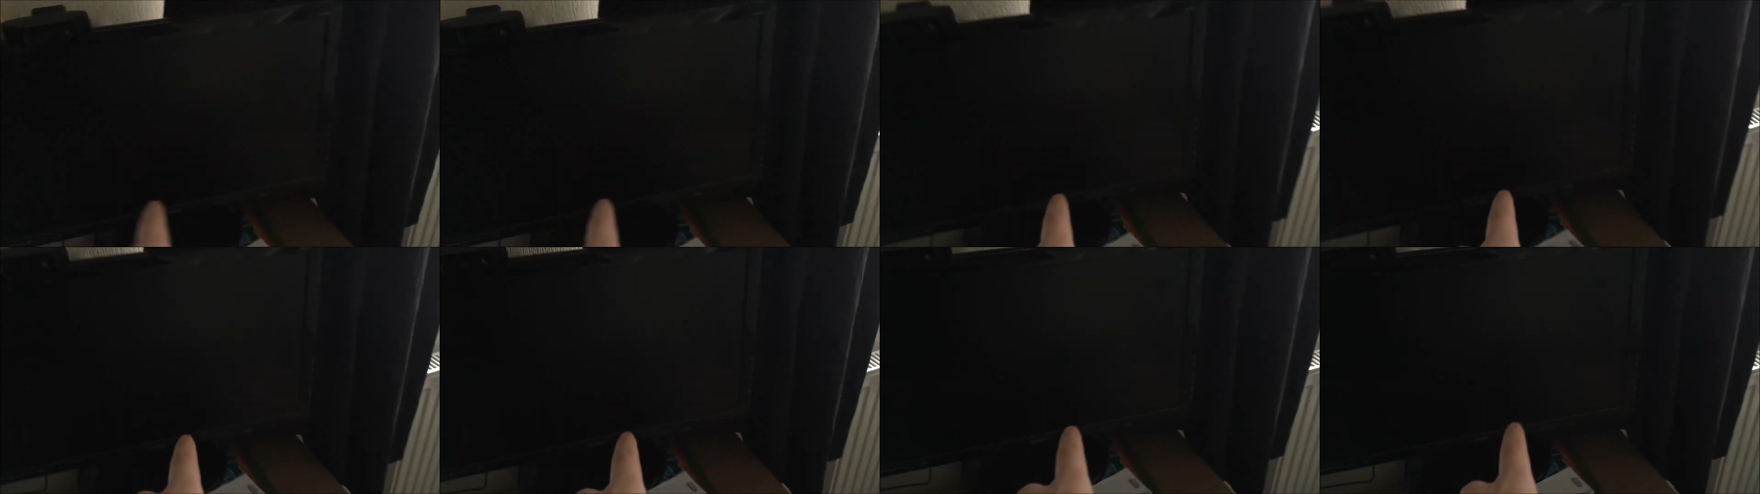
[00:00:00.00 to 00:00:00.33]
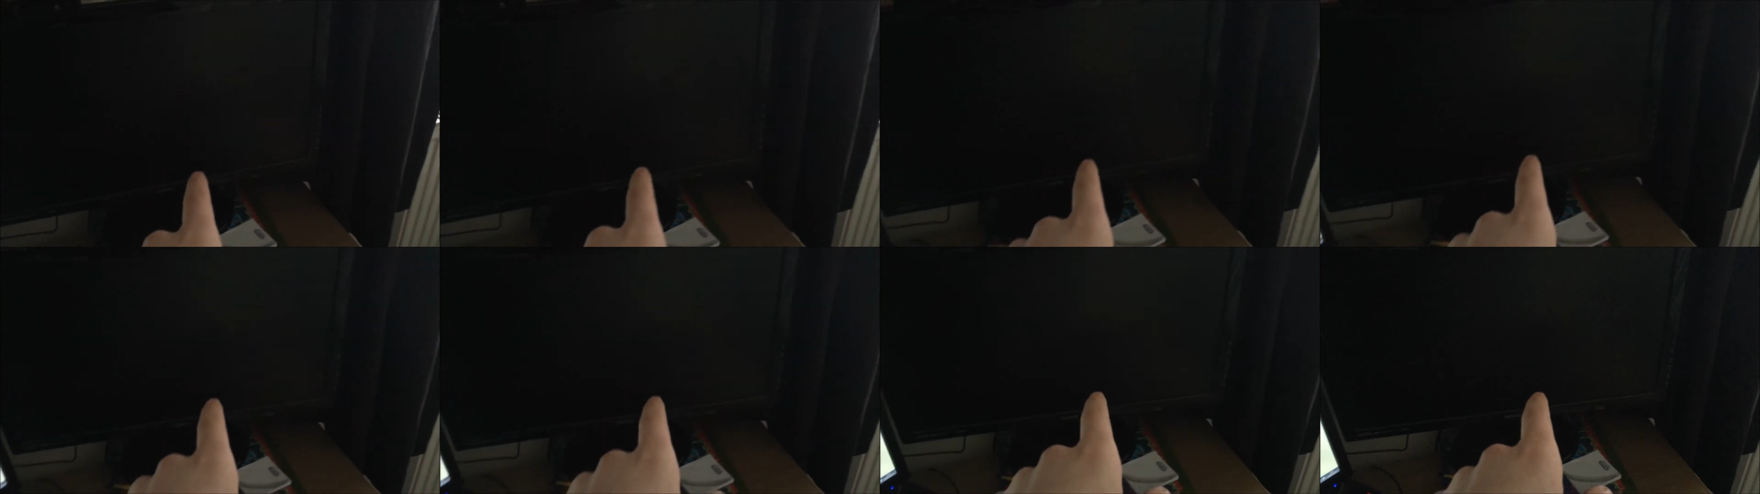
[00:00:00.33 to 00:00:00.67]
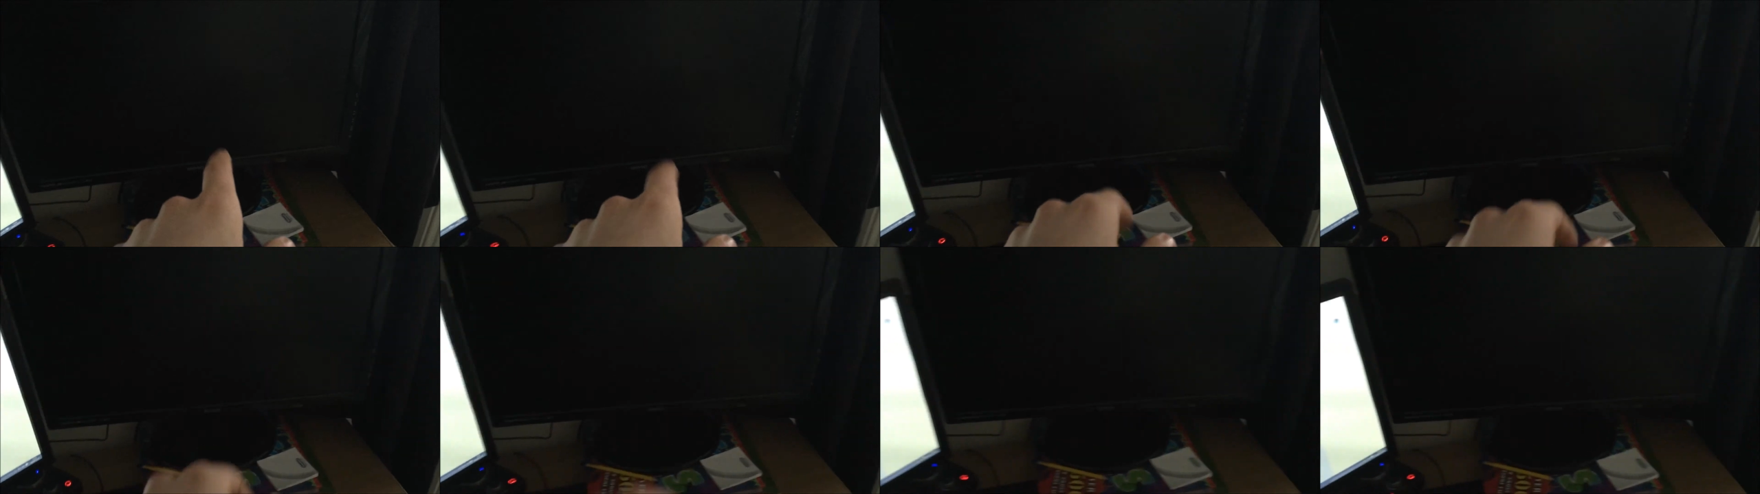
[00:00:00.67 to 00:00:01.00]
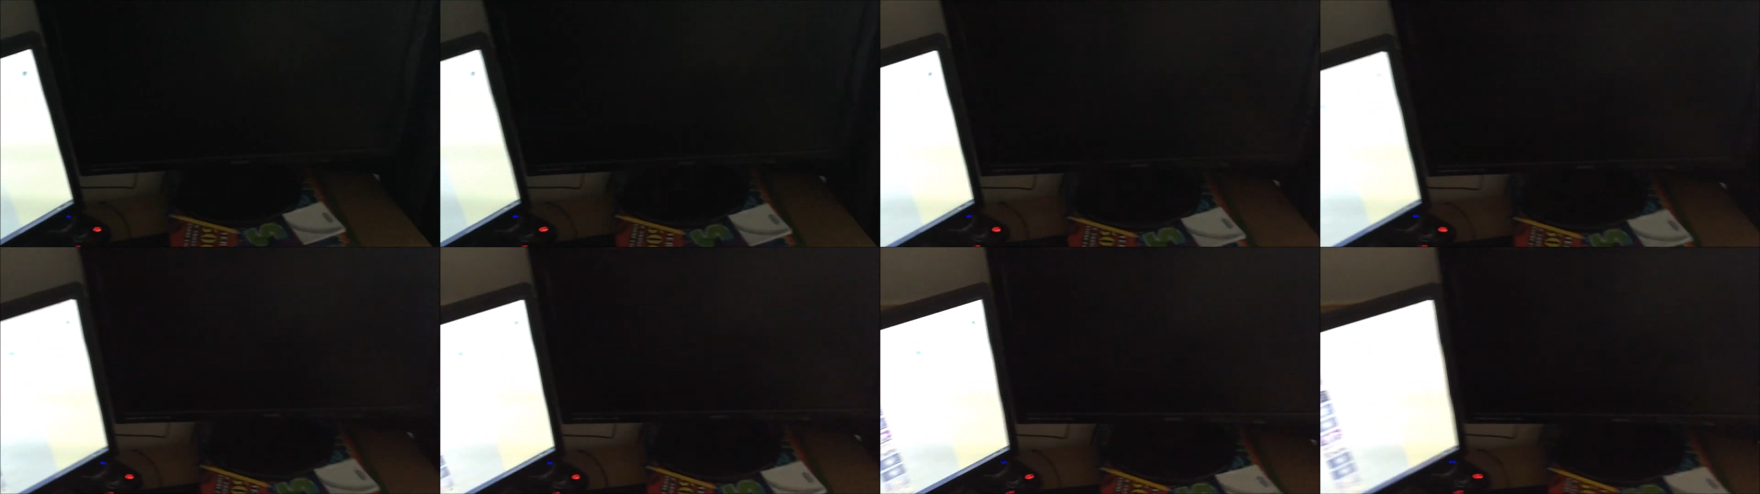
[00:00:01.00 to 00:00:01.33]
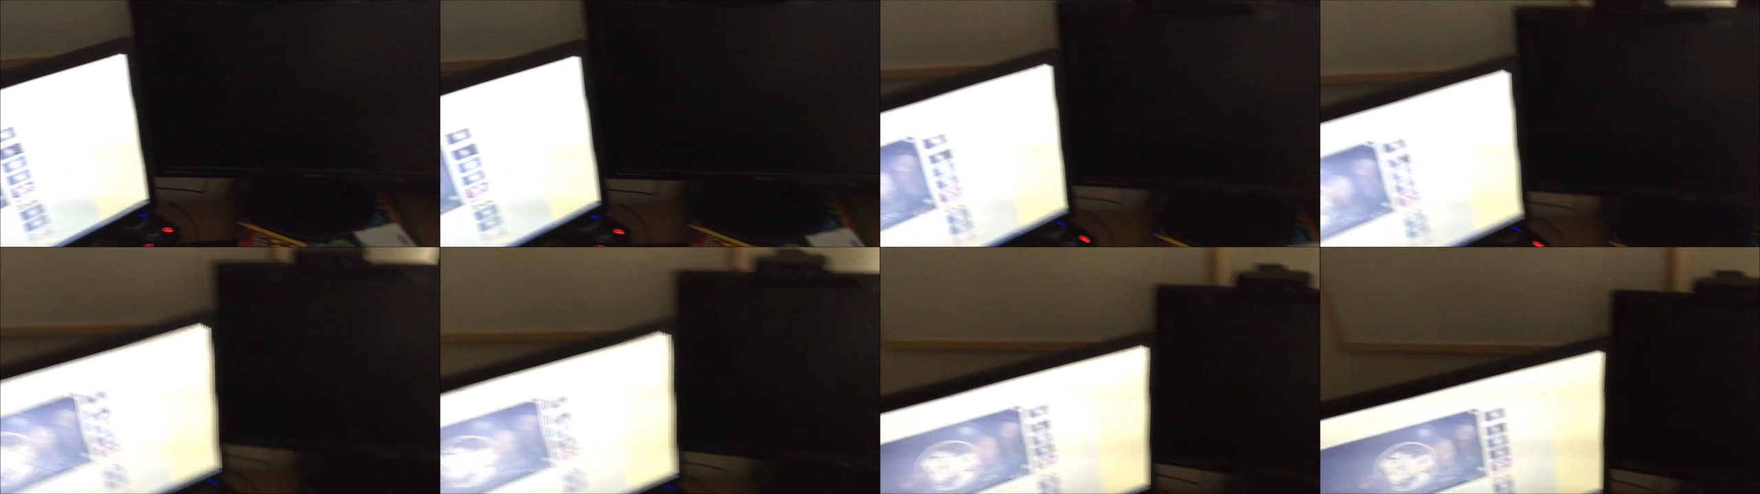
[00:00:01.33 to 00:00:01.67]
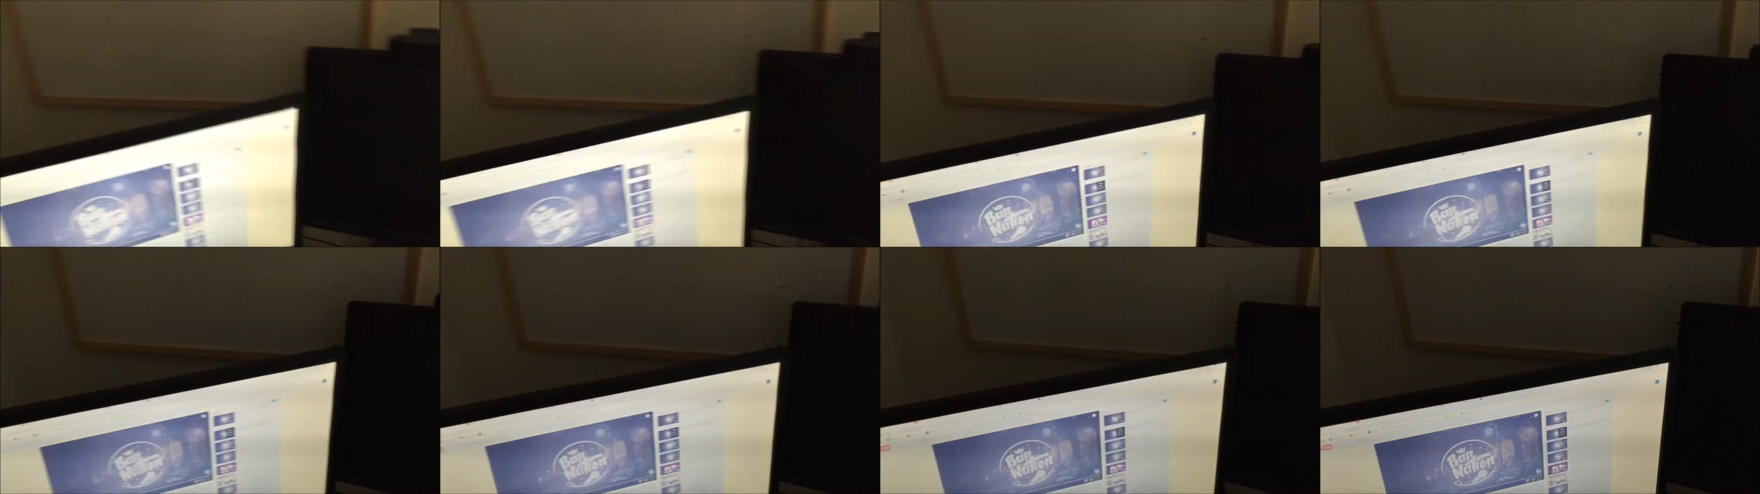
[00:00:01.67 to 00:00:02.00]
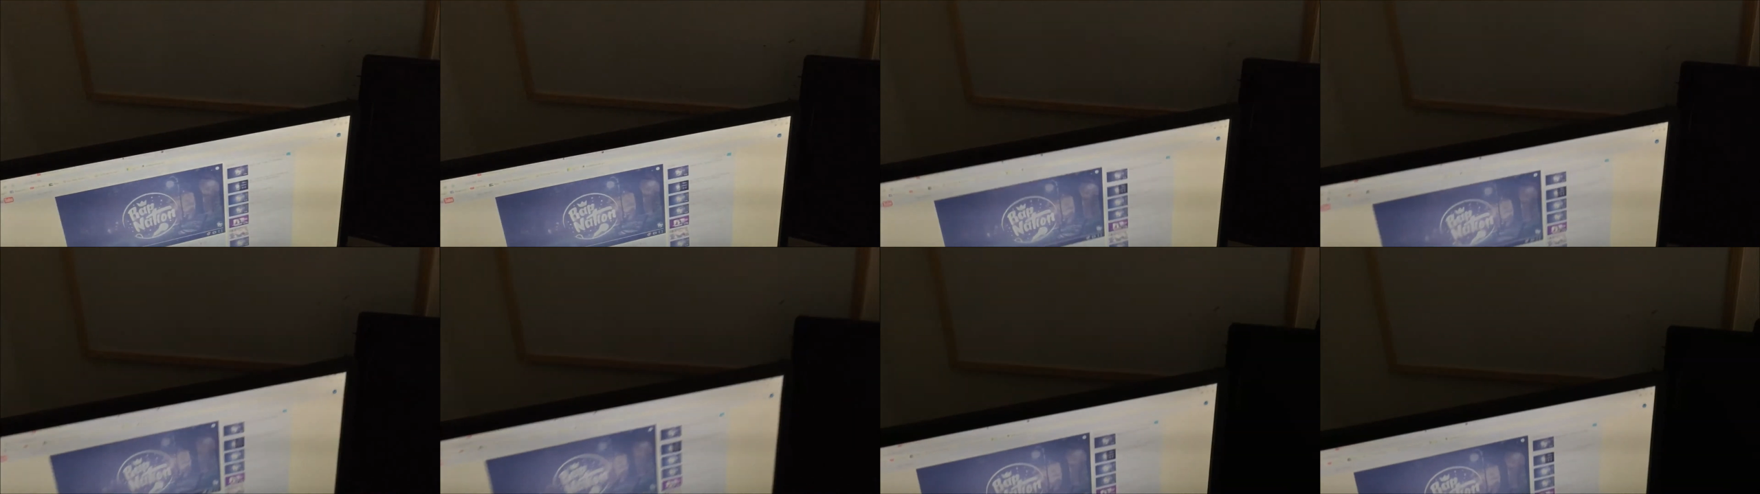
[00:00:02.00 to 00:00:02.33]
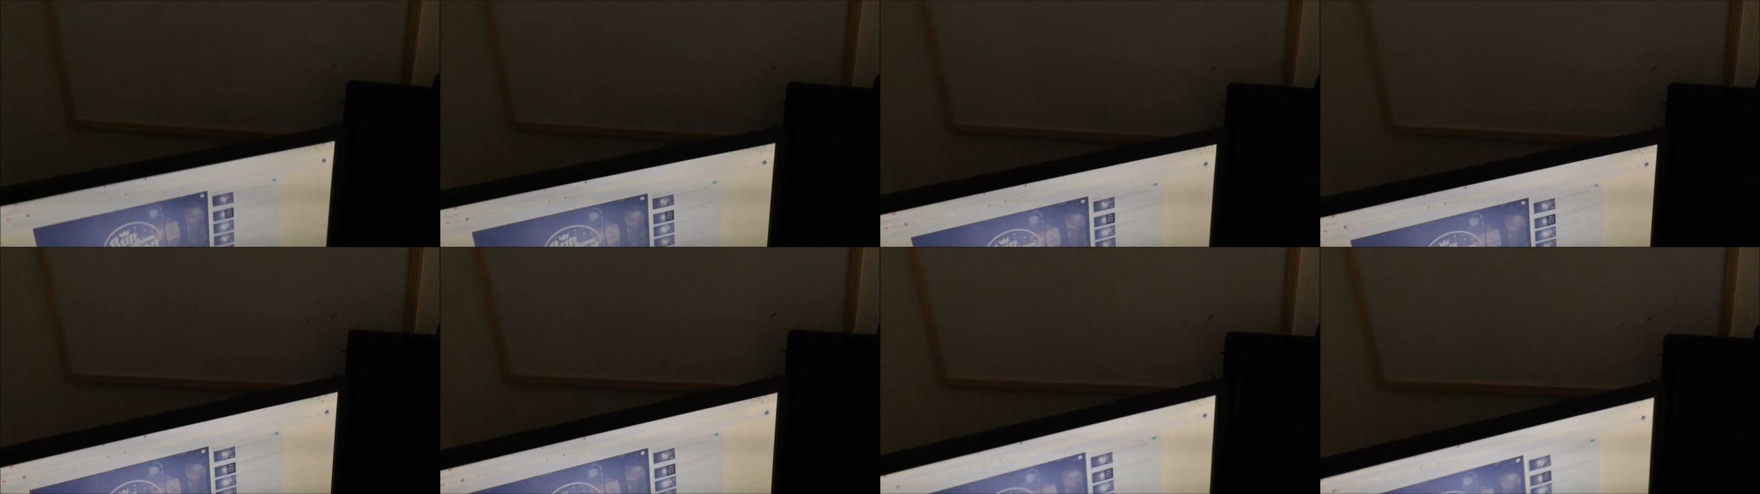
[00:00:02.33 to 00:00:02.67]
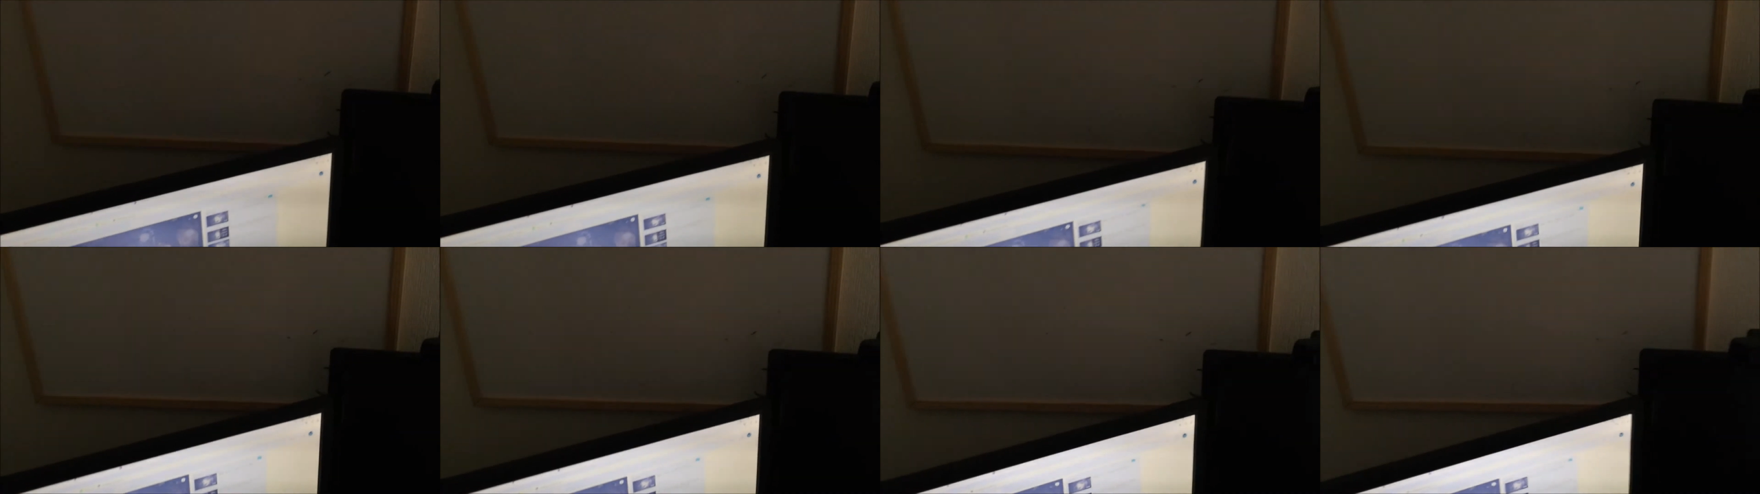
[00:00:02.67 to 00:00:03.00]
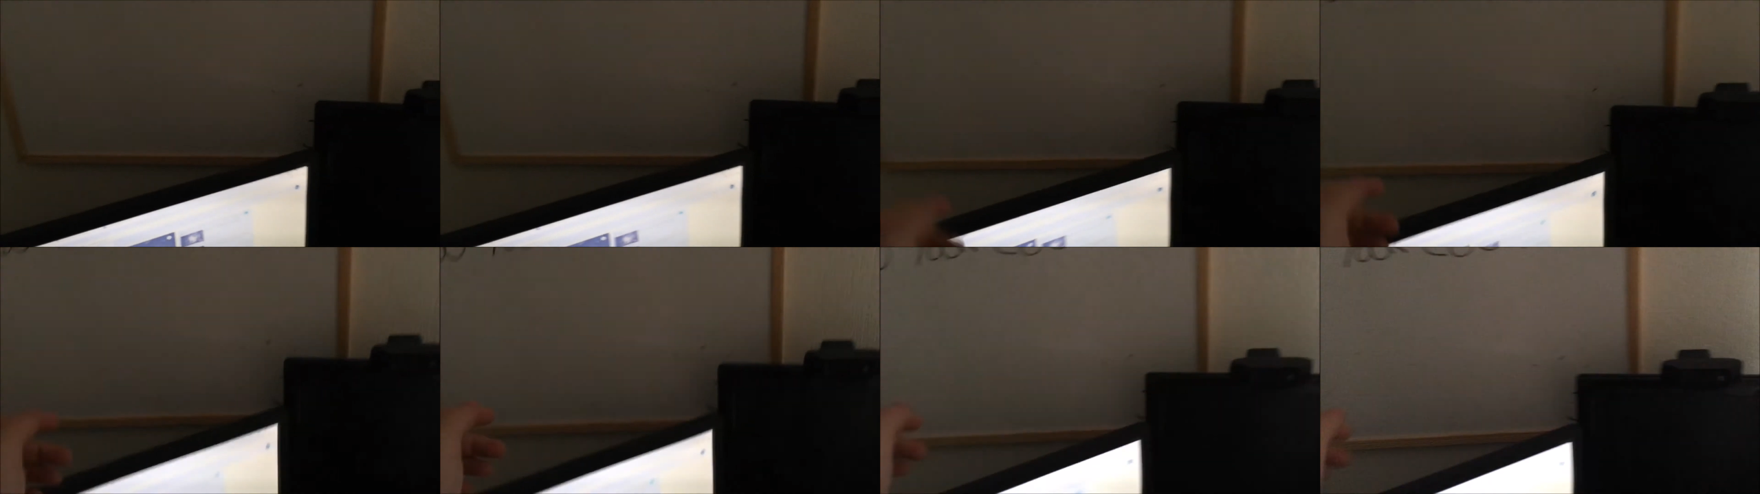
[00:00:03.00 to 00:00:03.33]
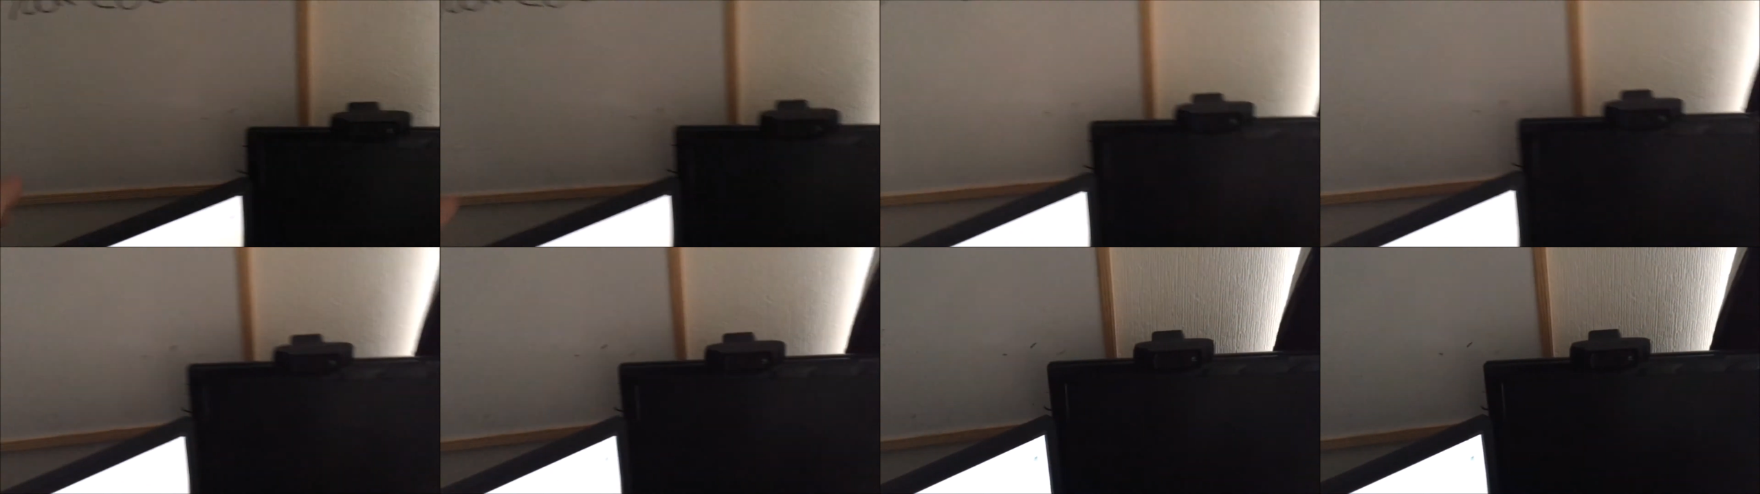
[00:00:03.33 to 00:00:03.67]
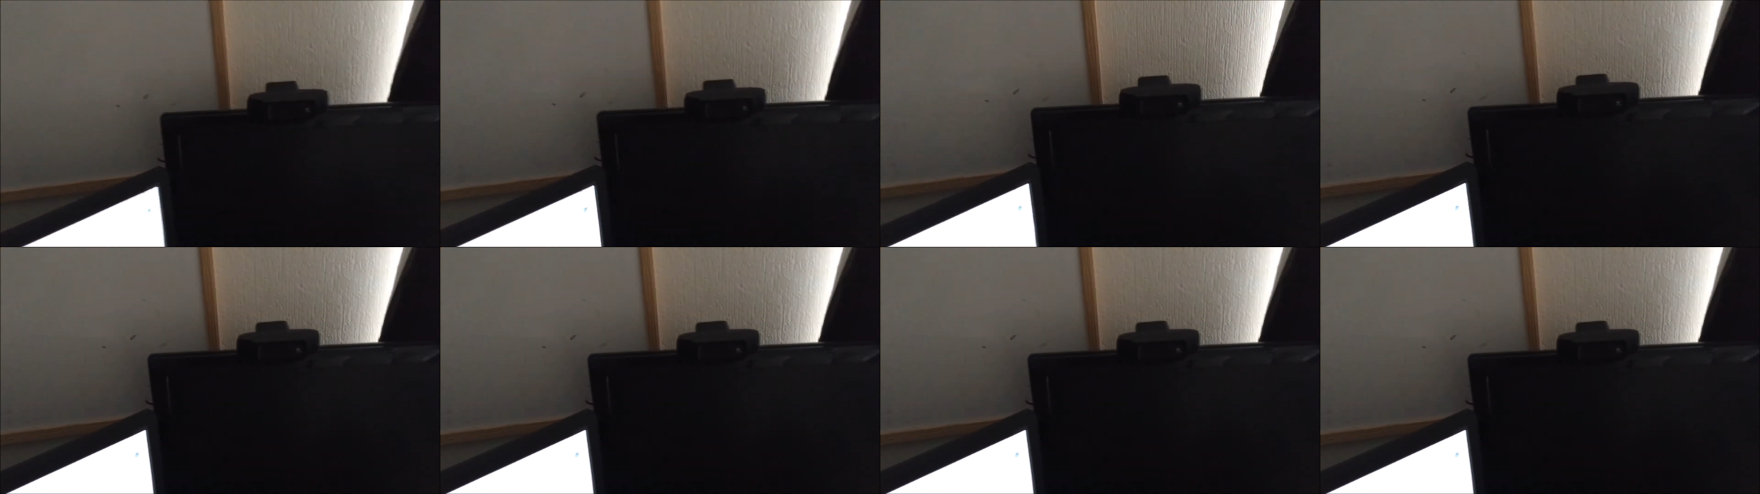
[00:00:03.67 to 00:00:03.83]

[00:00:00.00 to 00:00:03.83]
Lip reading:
Nobody's mouth can be seen.